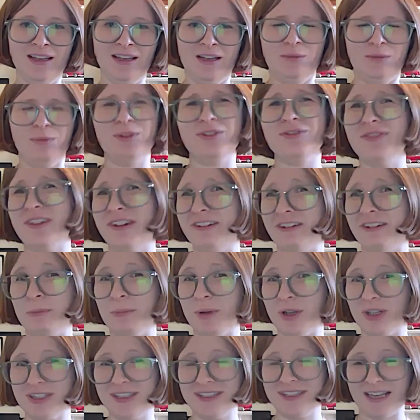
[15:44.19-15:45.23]
which very
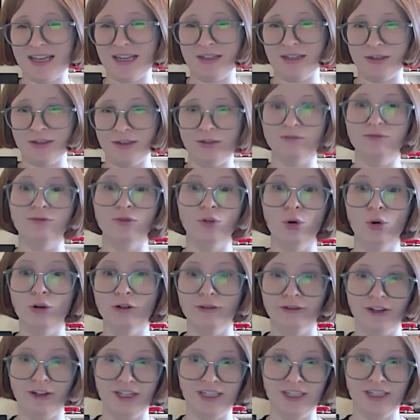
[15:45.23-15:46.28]
much said
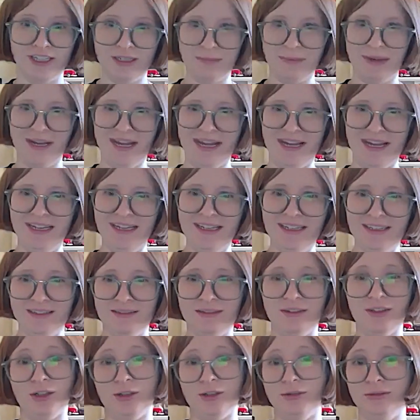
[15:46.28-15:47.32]
aurora to me,
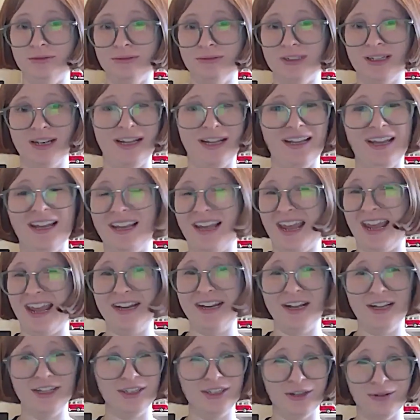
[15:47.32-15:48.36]
though, like, again,
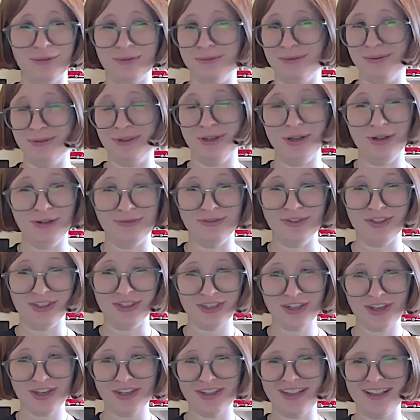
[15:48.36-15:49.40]
I don't know for
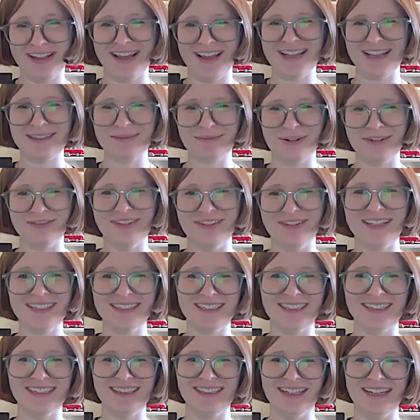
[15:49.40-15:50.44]
sure that that's what
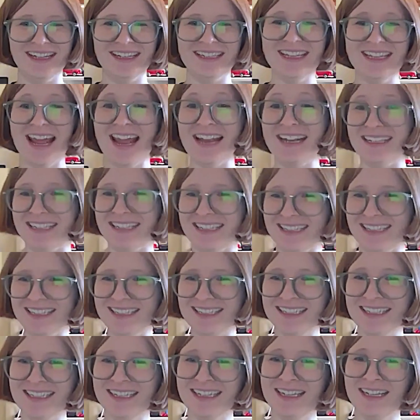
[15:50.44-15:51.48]
Russell intended.
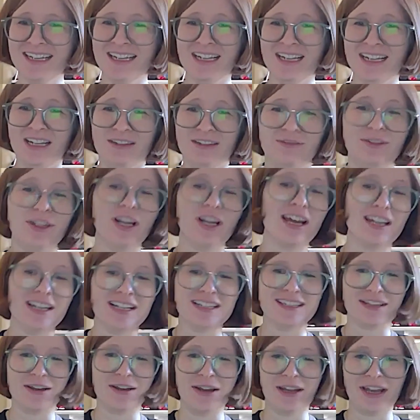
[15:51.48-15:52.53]

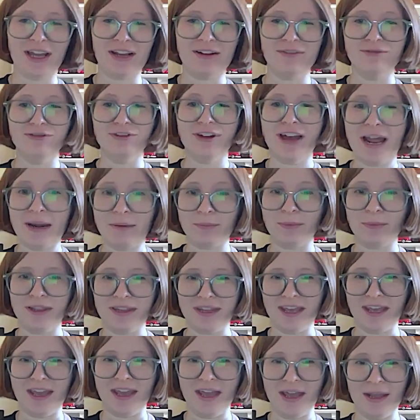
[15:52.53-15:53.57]
Regardless, though, I kind of ran with
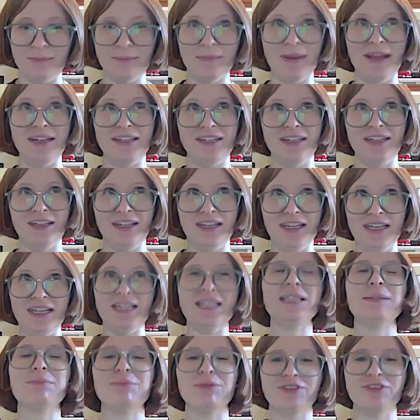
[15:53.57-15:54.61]
it and made it the
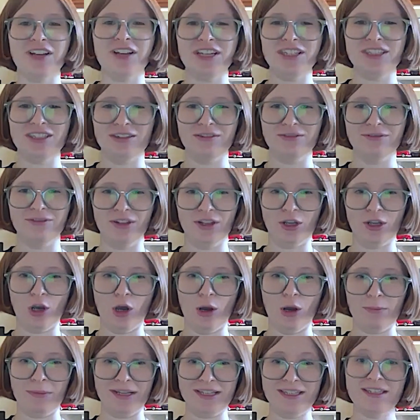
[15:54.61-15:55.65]
inspiration for the
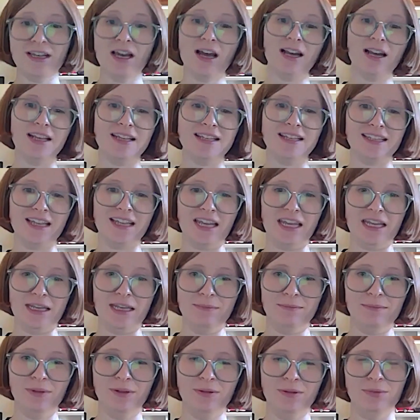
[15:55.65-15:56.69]
comic's colour
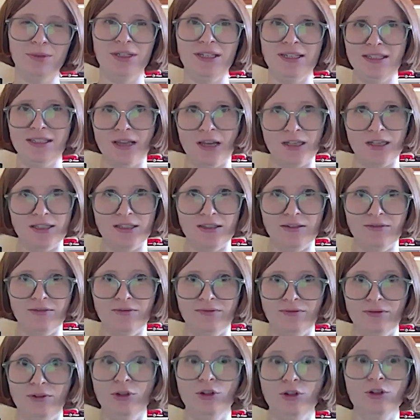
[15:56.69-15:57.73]
scheme, with these kinds of
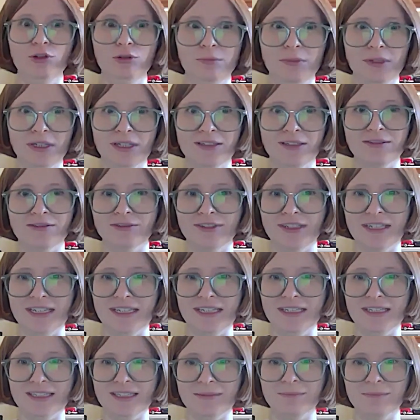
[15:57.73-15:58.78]
luminous
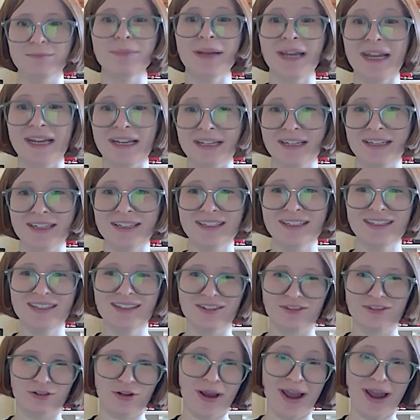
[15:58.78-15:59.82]
greens and pinks
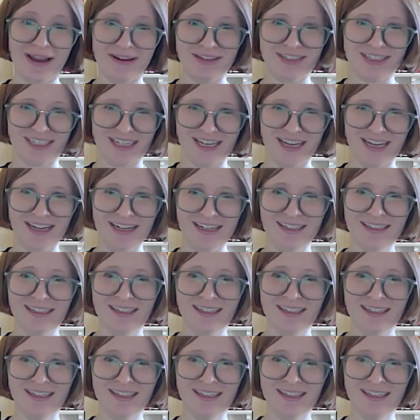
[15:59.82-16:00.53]
throughout it.